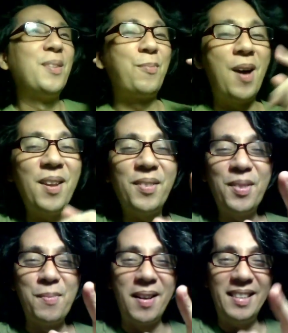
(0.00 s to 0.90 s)
product of
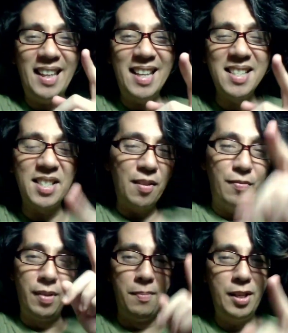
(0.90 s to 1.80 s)
the month is
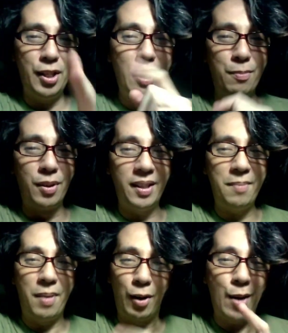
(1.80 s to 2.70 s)
the Millionaire Booklet
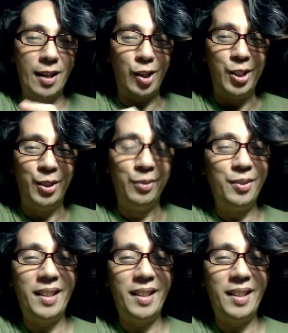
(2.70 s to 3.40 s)
by Grant Cardone.